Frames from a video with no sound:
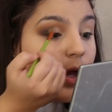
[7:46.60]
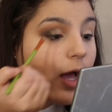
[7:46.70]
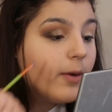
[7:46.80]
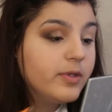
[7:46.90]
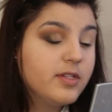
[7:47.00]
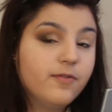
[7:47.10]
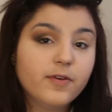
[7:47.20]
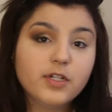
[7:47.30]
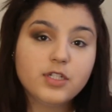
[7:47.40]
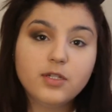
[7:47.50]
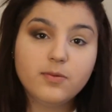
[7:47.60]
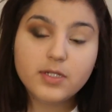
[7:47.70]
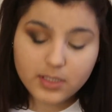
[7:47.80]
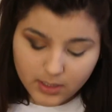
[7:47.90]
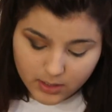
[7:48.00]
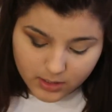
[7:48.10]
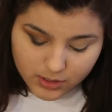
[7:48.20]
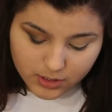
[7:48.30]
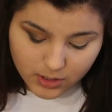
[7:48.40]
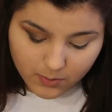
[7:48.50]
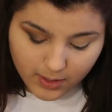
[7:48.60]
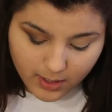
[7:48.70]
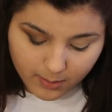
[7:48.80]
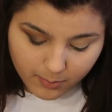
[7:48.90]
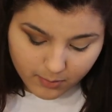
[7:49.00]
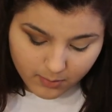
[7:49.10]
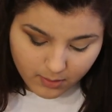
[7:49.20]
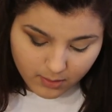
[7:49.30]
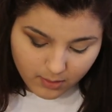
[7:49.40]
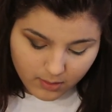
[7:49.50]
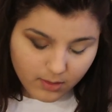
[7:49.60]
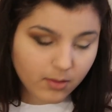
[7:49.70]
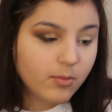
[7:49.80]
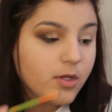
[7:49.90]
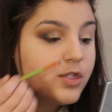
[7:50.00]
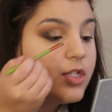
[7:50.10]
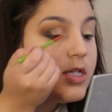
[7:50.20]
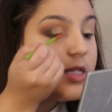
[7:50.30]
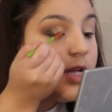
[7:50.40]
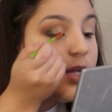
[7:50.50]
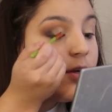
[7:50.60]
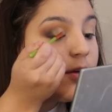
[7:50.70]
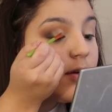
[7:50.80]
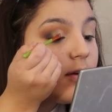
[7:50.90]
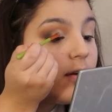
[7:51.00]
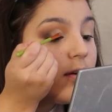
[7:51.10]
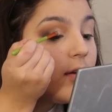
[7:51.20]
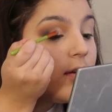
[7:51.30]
I was afraid she wasn't gonna show up. But she's here.